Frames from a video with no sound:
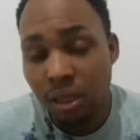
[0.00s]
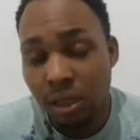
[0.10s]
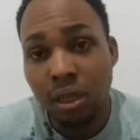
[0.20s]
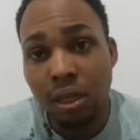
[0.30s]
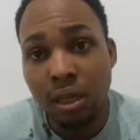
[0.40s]

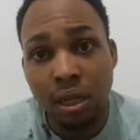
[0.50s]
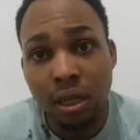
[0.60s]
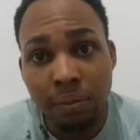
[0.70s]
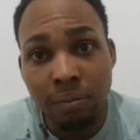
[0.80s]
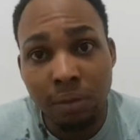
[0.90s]

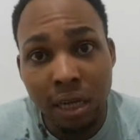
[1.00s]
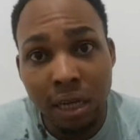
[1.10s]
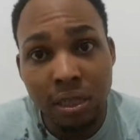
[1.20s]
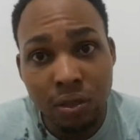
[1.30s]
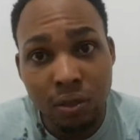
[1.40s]

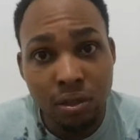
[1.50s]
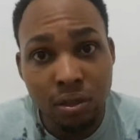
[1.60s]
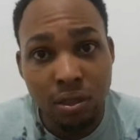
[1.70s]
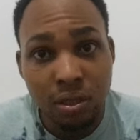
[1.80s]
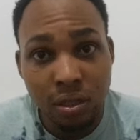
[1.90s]

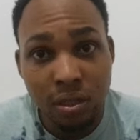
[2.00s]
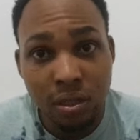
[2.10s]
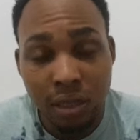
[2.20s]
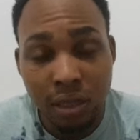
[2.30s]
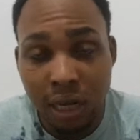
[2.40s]
iTunes
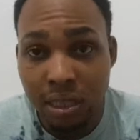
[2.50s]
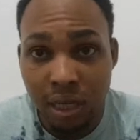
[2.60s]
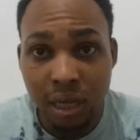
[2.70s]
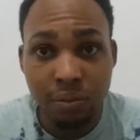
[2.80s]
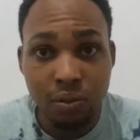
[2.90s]

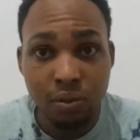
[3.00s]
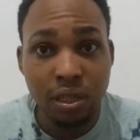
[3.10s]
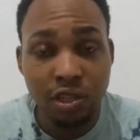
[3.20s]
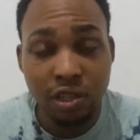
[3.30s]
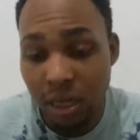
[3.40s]
dancehall music
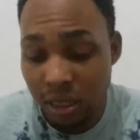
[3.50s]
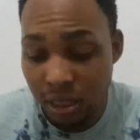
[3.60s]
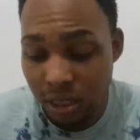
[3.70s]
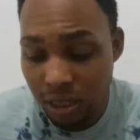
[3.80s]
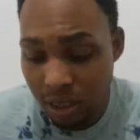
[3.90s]

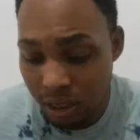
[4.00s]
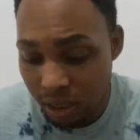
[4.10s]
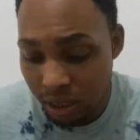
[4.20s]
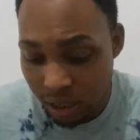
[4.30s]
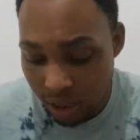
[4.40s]
charts,
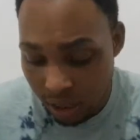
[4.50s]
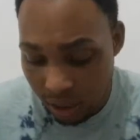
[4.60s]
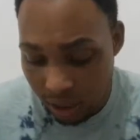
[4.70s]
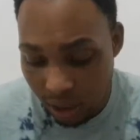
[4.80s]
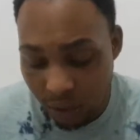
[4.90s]

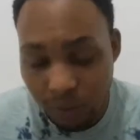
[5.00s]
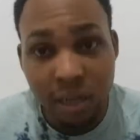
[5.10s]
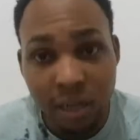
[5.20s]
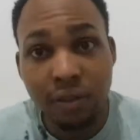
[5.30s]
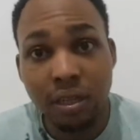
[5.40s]
that would have
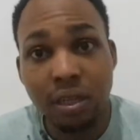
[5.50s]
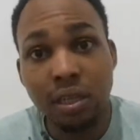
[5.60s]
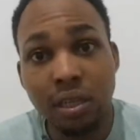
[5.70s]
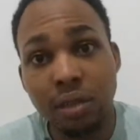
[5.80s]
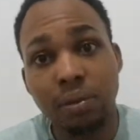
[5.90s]
definitely
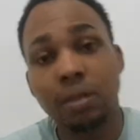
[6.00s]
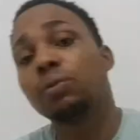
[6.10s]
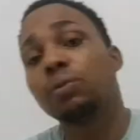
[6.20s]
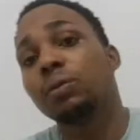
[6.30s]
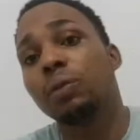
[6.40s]

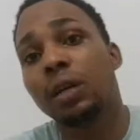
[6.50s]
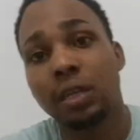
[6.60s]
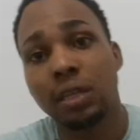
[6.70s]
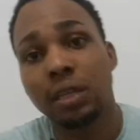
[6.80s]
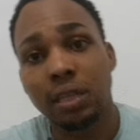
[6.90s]
put in my head.
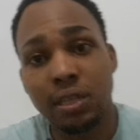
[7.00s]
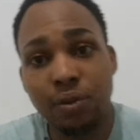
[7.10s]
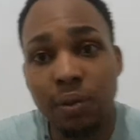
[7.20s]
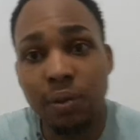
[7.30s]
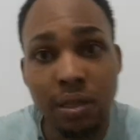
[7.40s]
You see
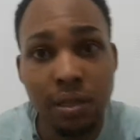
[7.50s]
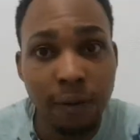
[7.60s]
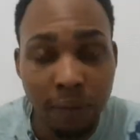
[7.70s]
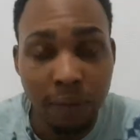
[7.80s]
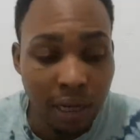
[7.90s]
what I said?
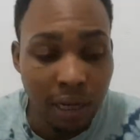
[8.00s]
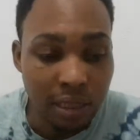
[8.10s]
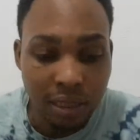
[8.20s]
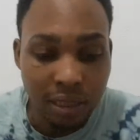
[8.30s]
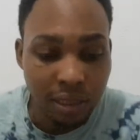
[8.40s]

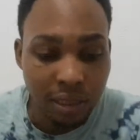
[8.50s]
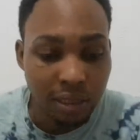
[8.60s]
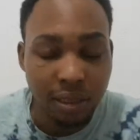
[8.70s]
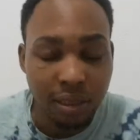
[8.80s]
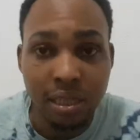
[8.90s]
Because
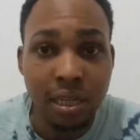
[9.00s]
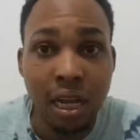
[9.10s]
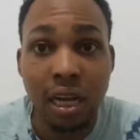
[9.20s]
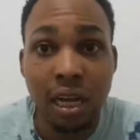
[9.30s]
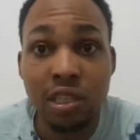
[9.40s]
that's
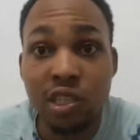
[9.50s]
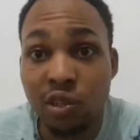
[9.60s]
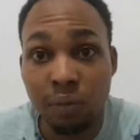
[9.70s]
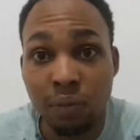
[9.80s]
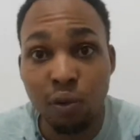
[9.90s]
like an
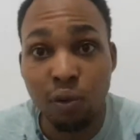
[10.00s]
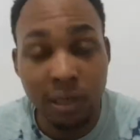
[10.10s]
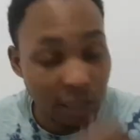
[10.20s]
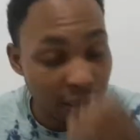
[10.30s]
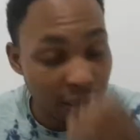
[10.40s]
historic
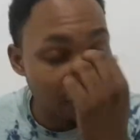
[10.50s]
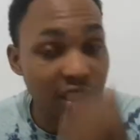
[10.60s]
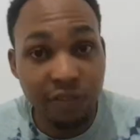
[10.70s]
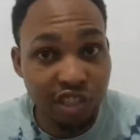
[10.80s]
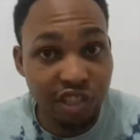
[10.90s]
moment. Even
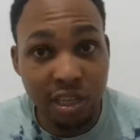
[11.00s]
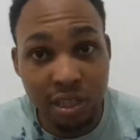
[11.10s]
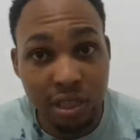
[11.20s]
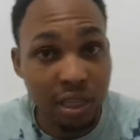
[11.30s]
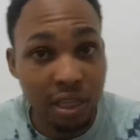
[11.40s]
TVJs
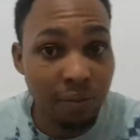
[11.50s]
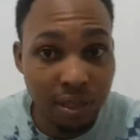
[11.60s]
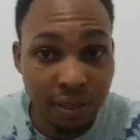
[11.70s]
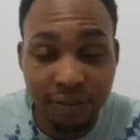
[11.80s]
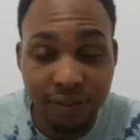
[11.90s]
say it themselves.